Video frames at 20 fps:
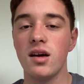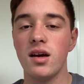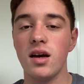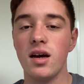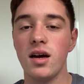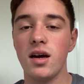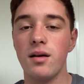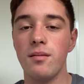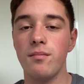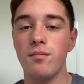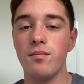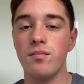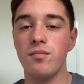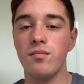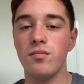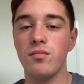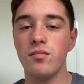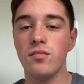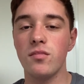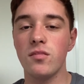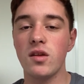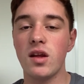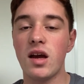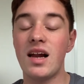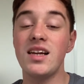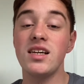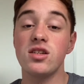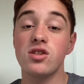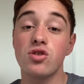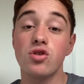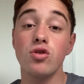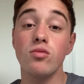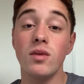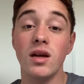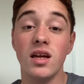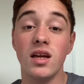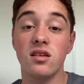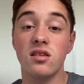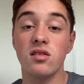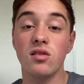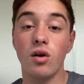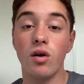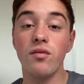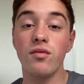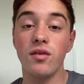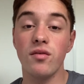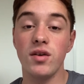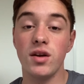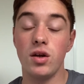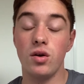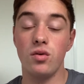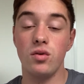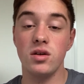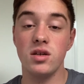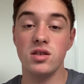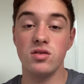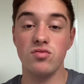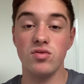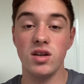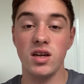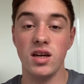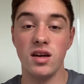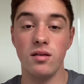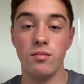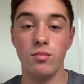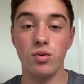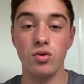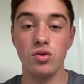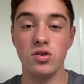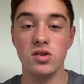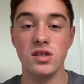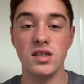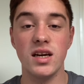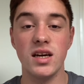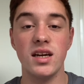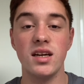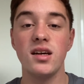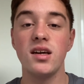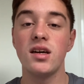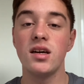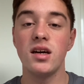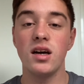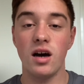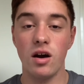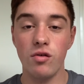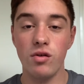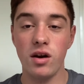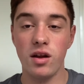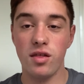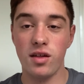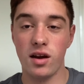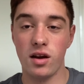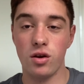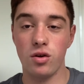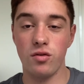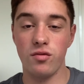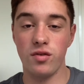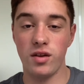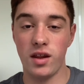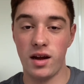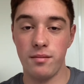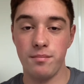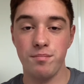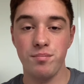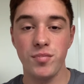at least 2 minutes of the video is really important, and I really thank you for that.